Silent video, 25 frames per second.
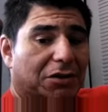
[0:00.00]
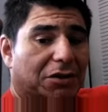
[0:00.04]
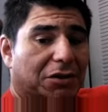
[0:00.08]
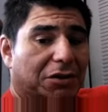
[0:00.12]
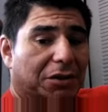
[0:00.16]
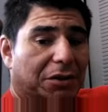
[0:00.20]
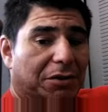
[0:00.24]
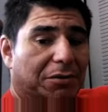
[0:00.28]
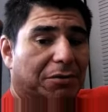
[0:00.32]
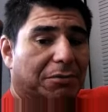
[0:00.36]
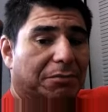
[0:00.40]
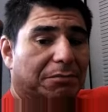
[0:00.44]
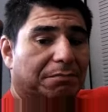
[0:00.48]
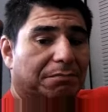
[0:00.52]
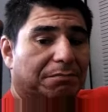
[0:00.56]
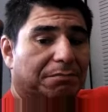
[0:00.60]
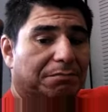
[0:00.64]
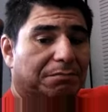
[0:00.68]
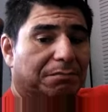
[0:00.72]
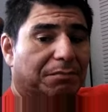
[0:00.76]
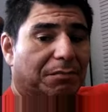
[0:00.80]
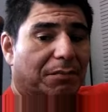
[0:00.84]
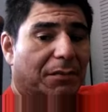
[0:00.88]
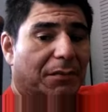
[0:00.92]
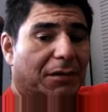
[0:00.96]
So,
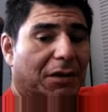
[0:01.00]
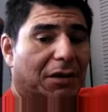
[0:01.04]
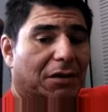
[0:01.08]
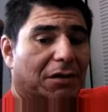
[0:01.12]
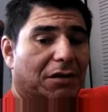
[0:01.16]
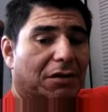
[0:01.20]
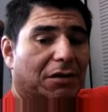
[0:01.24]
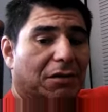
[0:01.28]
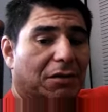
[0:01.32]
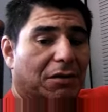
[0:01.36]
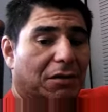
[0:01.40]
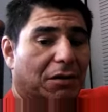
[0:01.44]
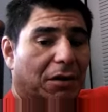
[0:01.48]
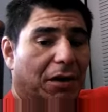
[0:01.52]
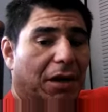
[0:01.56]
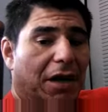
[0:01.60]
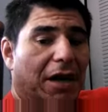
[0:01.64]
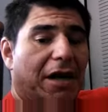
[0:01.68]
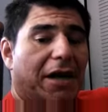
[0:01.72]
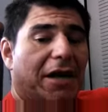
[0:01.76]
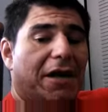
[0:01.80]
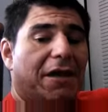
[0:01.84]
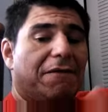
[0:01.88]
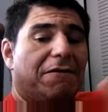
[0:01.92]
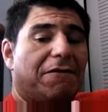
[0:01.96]

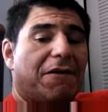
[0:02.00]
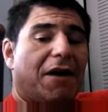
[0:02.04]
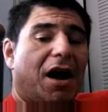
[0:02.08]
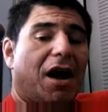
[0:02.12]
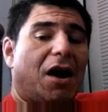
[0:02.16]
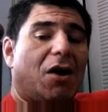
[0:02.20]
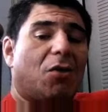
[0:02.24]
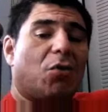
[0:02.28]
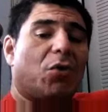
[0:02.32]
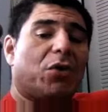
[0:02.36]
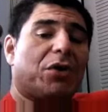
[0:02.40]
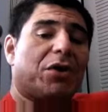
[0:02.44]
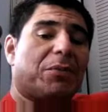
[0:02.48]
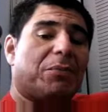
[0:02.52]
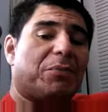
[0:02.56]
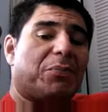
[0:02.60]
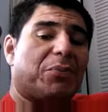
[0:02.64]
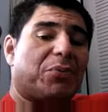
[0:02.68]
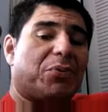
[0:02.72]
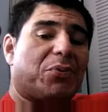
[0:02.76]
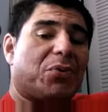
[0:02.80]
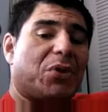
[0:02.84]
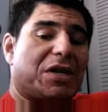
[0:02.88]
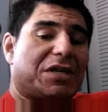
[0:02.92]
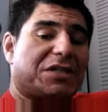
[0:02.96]
look, if I were
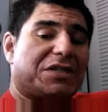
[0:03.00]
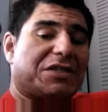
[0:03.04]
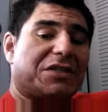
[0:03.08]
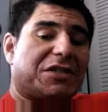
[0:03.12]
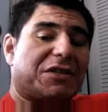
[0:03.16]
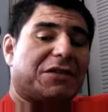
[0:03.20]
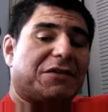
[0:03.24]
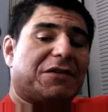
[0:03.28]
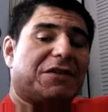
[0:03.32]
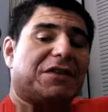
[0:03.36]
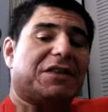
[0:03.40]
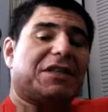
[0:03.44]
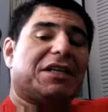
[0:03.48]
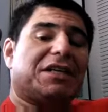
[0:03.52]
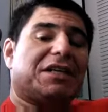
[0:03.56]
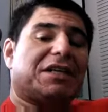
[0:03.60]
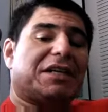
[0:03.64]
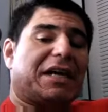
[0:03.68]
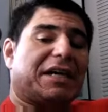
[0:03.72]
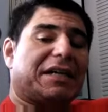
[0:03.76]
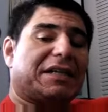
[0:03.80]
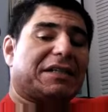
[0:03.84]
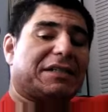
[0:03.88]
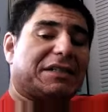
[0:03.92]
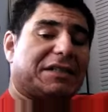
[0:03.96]
the president of the
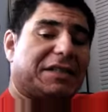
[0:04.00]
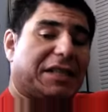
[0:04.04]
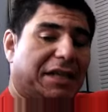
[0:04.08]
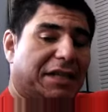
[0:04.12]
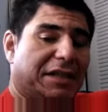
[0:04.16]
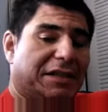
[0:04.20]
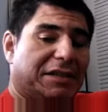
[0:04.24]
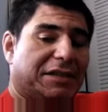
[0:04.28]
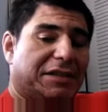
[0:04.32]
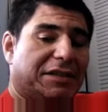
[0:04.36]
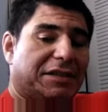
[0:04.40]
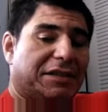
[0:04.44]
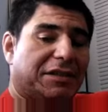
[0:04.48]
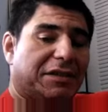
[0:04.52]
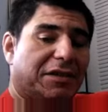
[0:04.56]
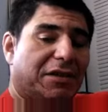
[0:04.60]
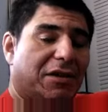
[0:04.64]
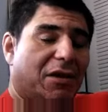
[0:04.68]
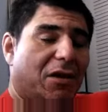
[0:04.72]
United States,